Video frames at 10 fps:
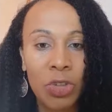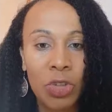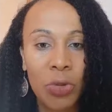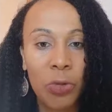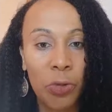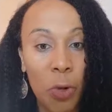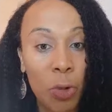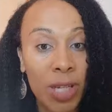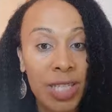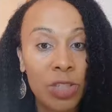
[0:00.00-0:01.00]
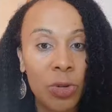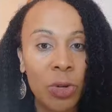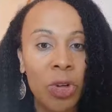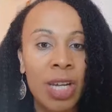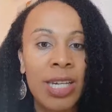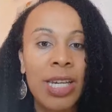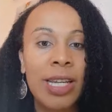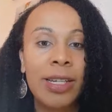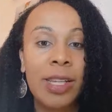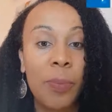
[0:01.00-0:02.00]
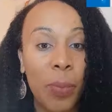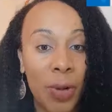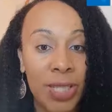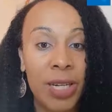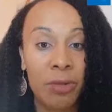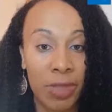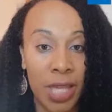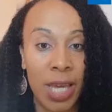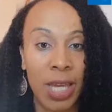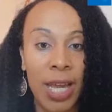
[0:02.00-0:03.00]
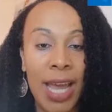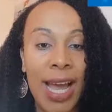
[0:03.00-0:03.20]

to focus on the positive thing.